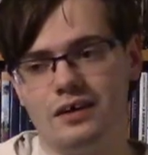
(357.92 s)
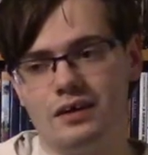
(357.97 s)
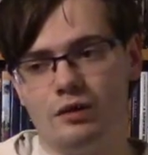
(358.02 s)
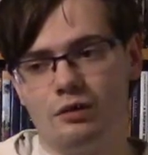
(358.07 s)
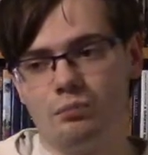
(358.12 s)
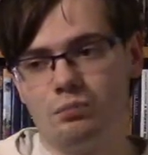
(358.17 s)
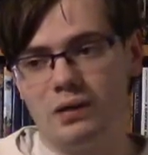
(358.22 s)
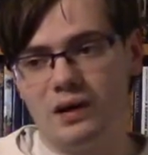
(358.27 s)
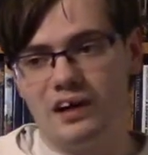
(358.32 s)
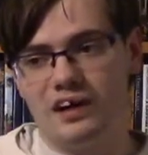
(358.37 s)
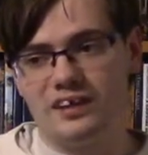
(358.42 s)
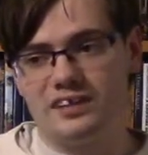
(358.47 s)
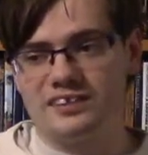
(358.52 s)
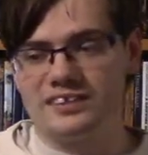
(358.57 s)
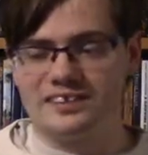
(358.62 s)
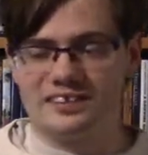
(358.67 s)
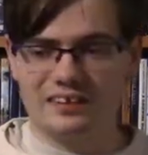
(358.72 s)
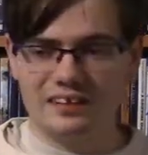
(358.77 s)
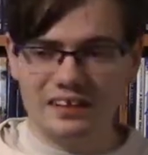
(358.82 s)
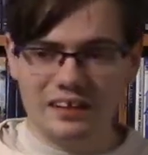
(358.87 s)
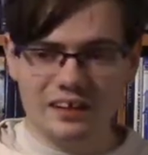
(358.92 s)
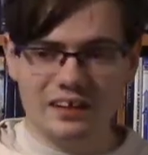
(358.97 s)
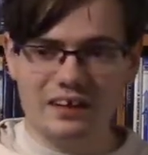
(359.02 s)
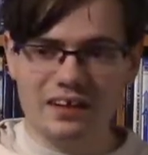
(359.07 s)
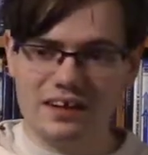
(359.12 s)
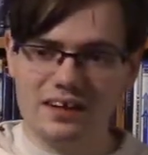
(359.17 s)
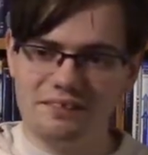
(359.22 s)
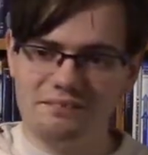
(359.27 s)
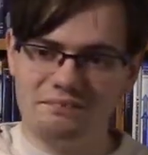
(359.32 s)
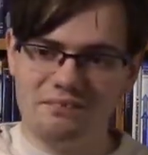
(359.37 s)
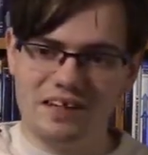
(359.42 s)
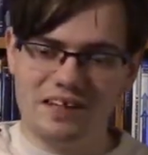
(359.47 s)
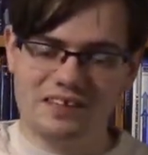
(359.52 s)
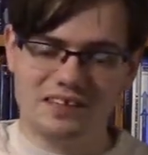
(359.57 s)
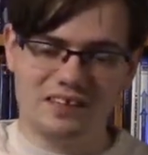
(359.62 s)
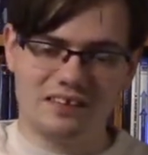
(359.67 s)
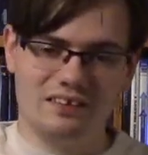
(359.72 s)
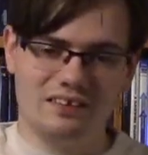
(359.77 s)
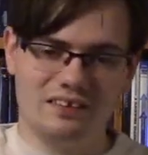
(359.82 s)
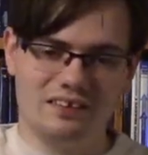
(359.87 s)
but Lena
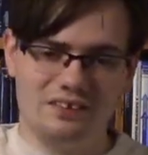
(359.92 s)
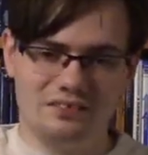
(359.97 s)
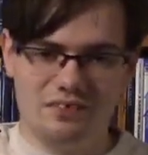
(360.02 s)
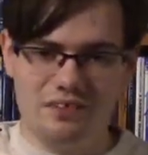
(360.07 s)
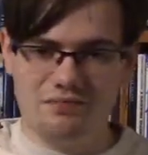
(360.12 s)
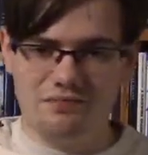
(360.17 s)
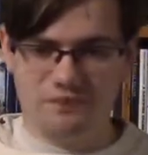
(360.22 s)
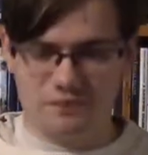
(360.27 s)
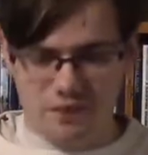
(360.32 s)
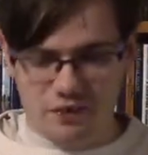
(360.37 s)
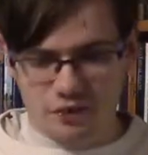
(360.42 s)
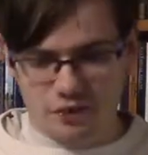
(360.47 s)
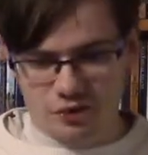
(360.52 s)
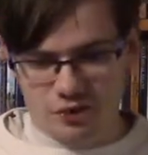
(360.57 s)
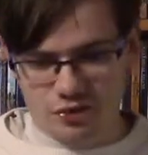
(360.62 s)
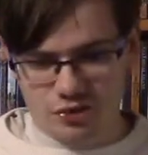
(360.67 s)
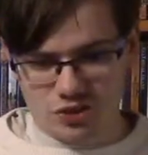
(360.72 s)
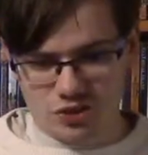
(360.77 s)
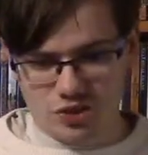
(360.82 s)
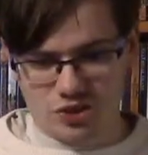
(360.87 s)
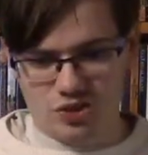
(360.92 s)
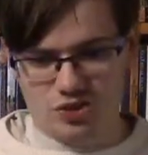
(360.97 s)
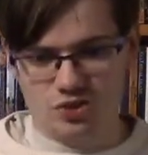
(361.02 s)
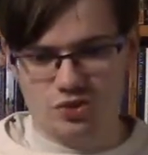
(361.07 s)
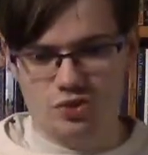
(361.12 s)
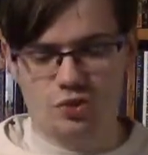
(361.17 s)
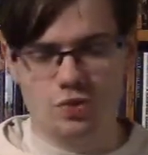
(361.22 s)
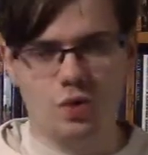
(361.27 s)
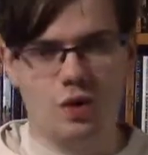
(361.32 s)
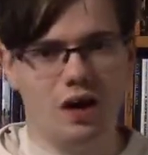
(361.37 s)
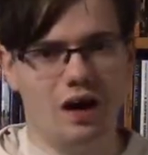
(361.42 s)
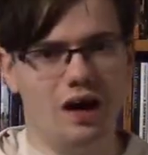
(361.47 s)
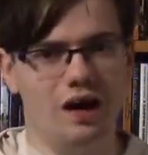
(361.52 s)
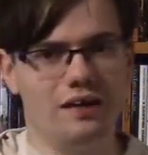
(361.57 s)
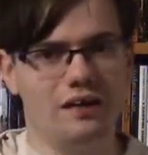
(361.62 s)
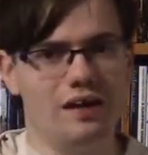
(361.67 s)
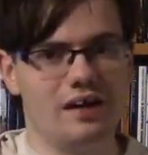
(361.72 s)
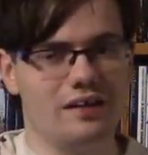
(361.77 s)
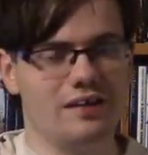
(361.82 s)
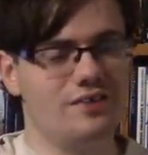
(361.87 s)
basically refers to
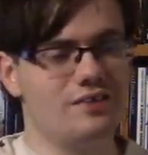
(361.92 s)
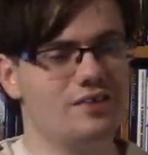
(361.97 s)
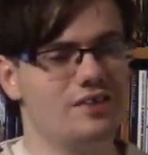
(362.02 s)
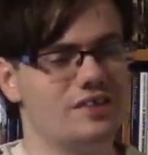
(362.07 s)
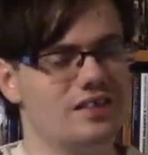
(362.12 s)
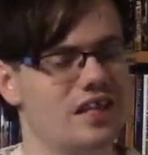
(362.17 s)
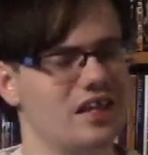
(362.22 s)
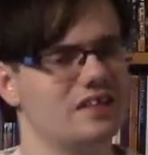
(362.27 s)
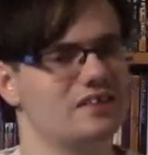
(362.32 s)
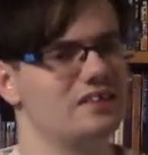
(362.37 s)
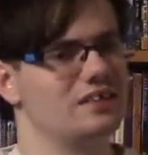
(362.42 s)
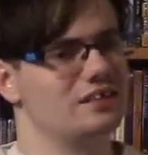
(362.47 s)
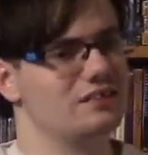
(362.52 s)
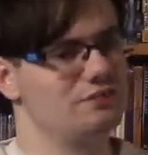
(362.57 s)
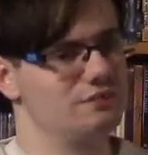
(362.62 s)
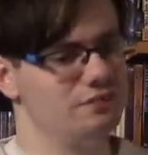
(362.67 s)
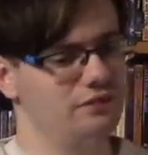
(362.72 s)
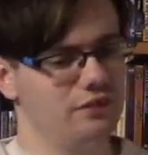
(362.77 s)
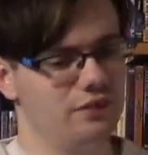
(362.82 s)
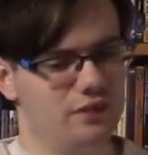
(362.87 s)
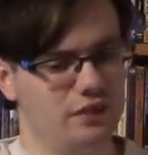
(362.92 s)
another detective,